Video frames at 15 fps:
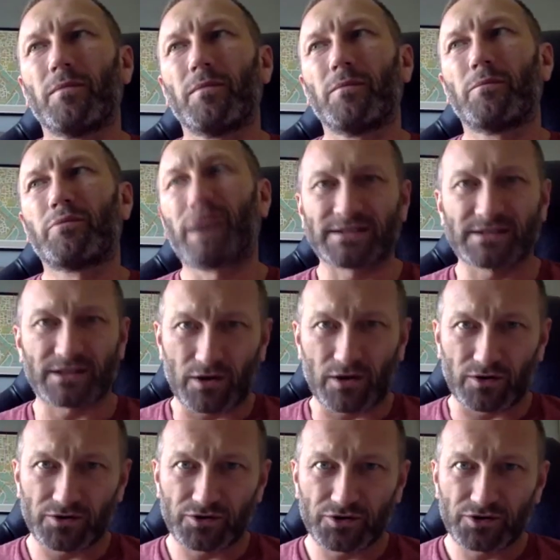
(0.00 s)
press
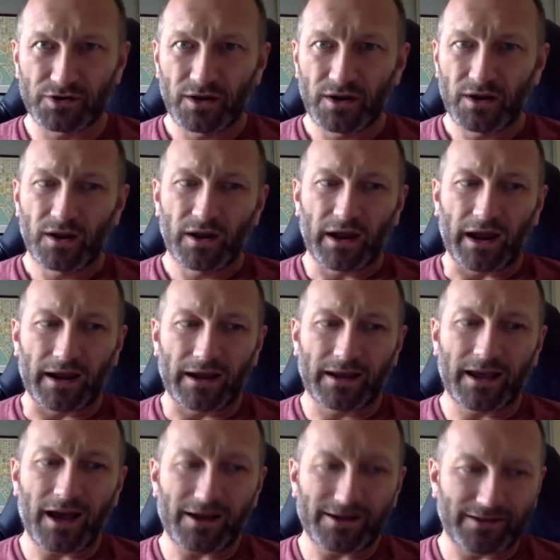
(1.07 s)
launch in
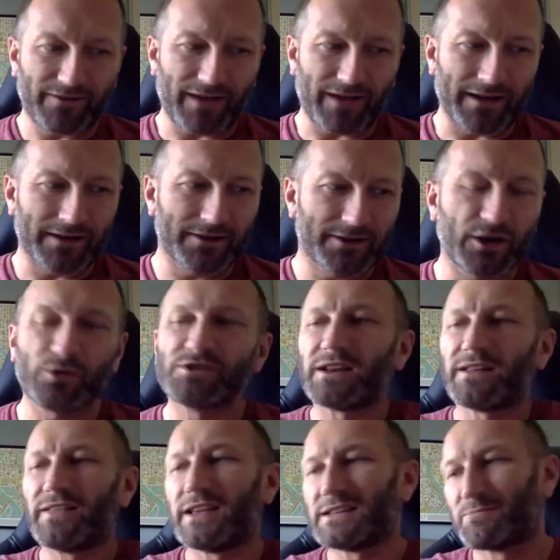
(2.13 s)
Cardiff. And usually
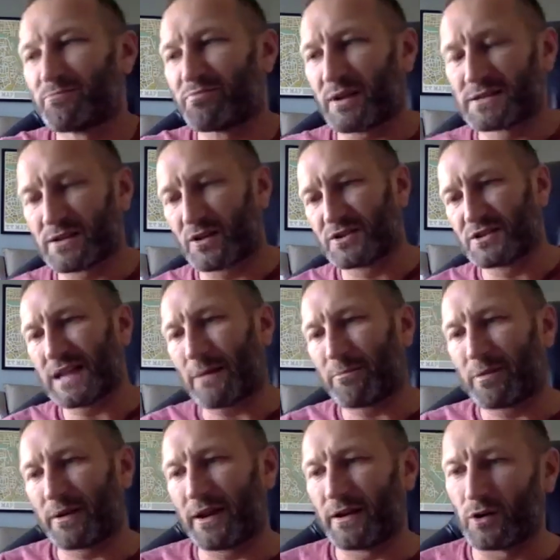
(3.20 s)
these press launches
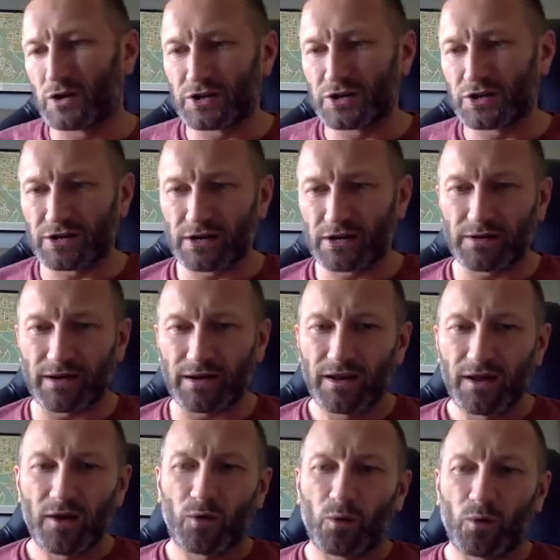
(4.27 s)
happen in London, and
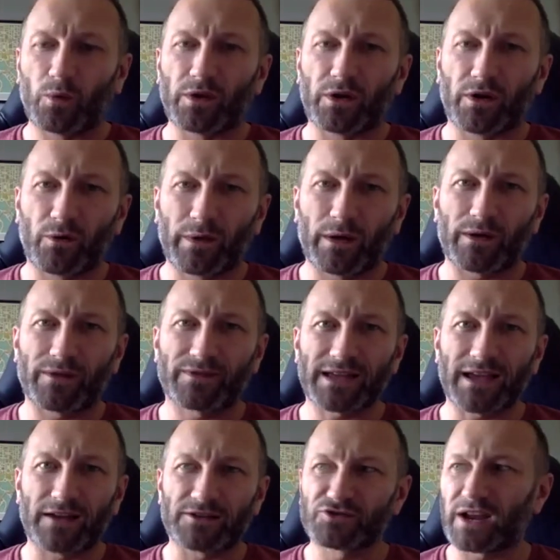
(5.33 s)
you know, we all have to get
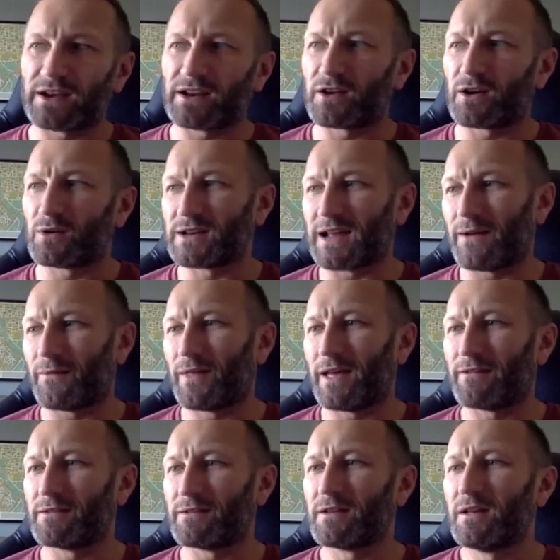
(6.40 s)
on the train and go down
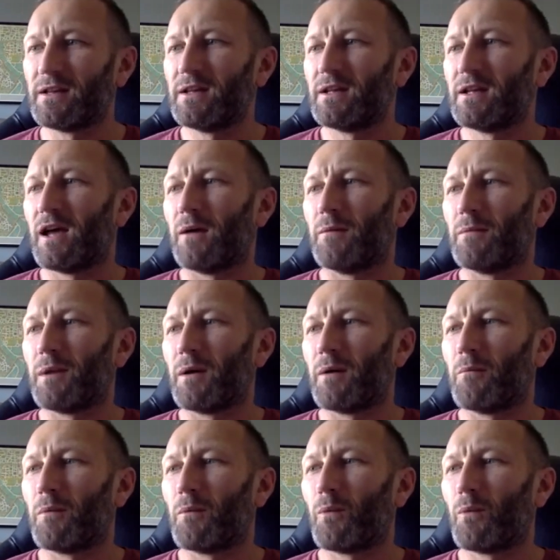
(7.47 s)
there. And
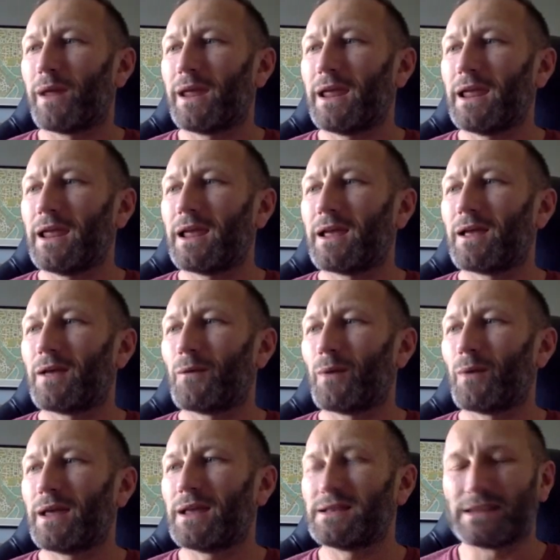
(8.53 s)
we
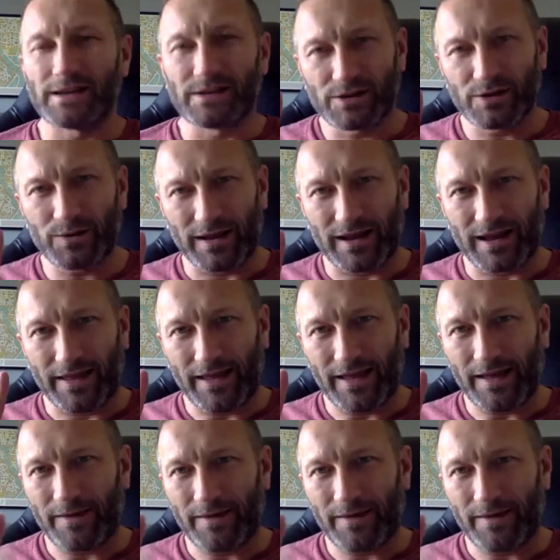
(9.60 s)
didn't do it like that.